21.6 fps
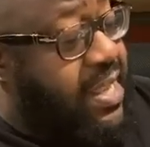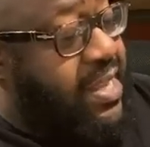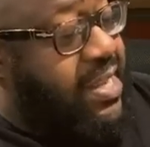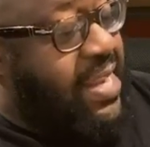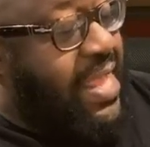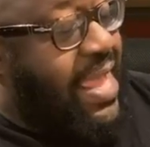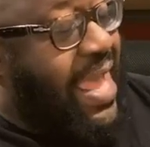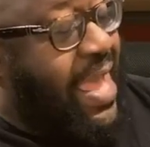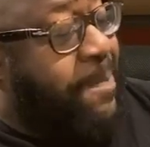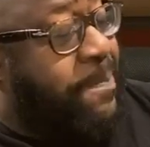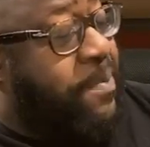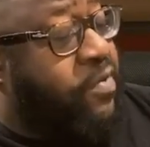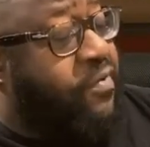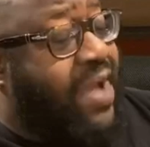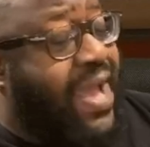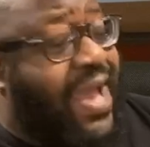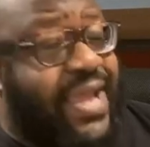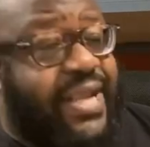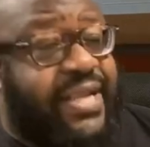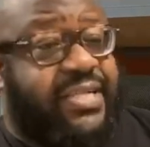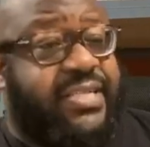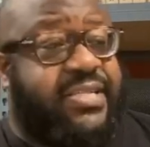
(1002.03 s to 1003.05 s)
the
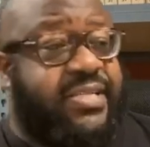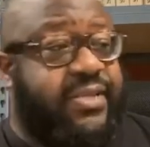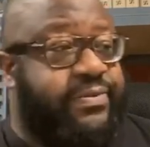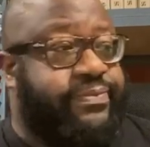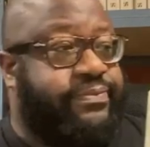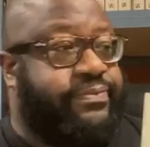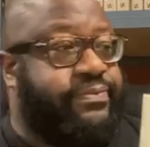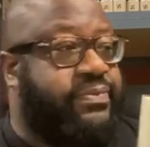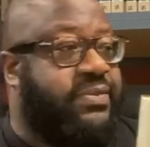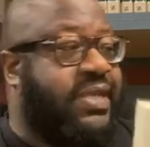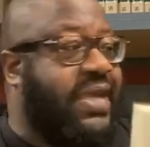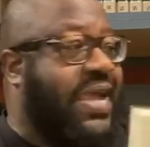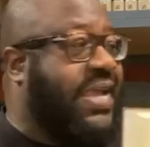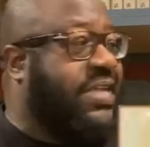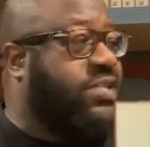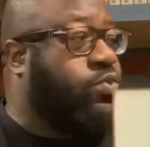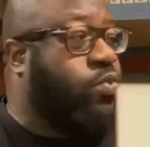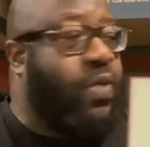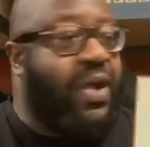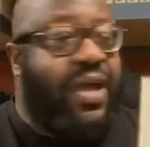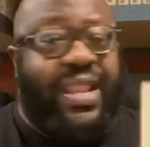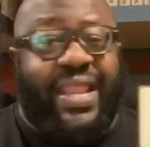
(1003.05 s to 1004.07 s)
apparatus, as
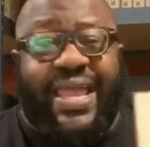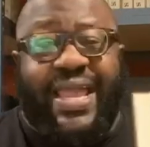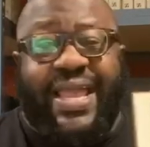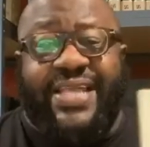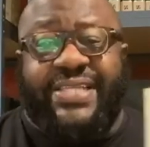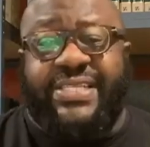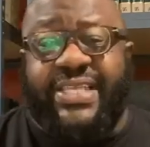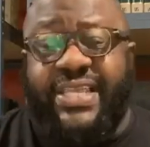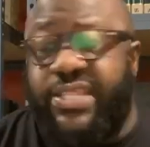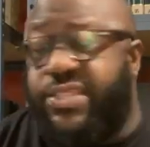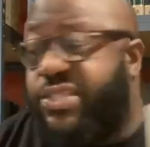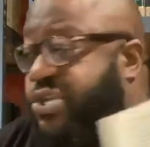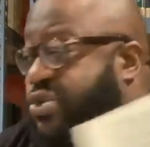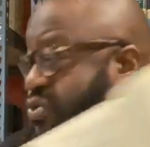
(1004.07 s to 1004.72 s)
well as in the New